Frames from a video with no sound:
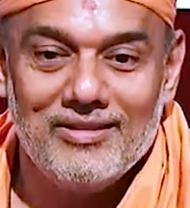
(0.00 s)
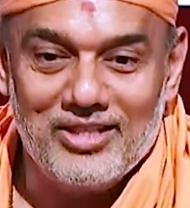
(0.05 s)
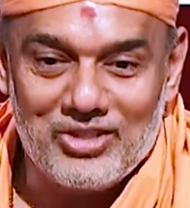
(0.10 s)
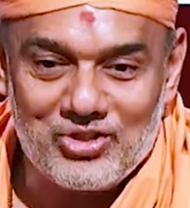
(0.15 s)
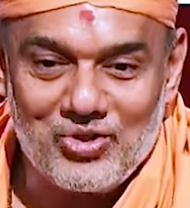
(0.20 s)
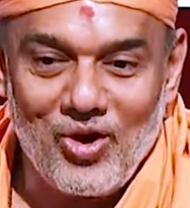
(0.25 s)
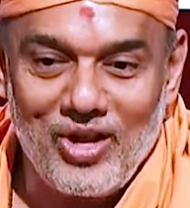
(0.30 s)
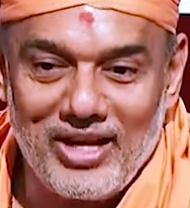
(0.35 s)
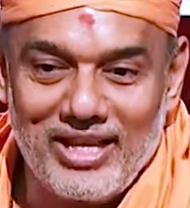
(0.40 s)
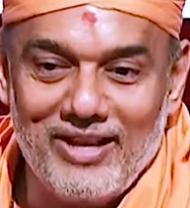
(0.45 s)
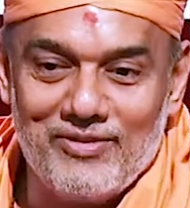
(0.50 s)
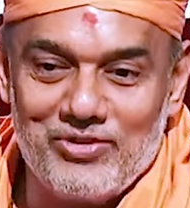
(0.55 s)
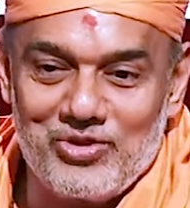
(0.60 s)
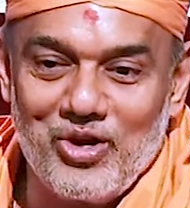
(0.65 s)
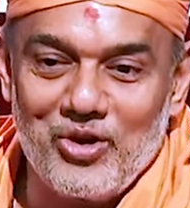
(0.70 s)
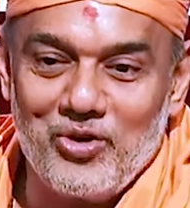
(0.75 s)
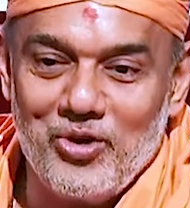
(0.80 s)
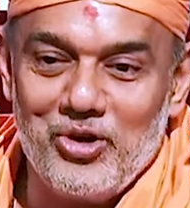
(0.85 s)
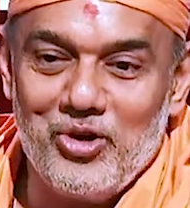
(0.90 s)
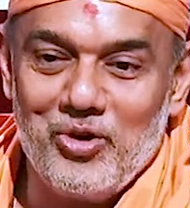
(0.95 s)
This all gives
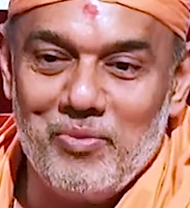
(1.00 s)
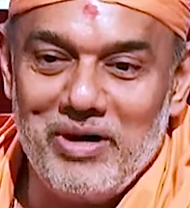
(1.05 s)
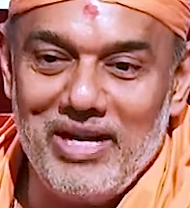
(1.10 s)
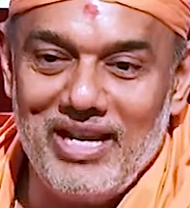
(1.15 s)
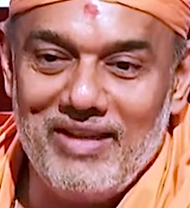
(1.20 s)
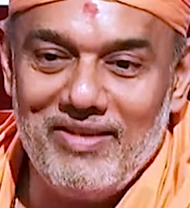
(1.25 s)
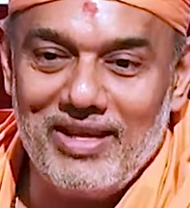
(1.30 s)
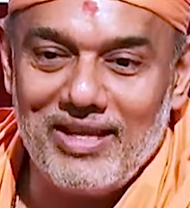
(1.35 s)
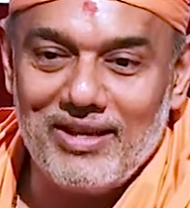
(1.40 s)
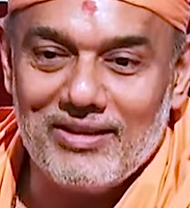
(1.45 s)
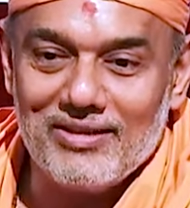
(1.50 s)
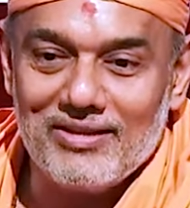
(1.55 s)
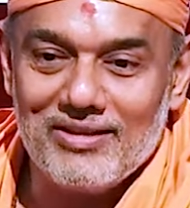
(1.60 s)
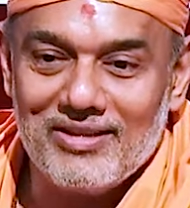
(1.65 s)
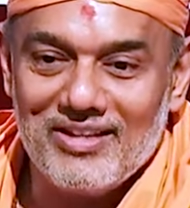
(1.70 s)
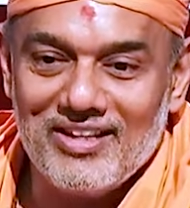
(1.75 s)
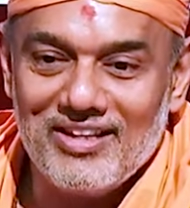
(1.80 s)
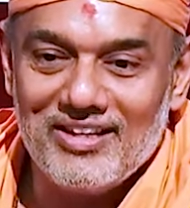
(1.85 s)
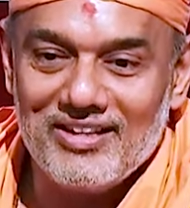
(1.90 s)
you a good human living.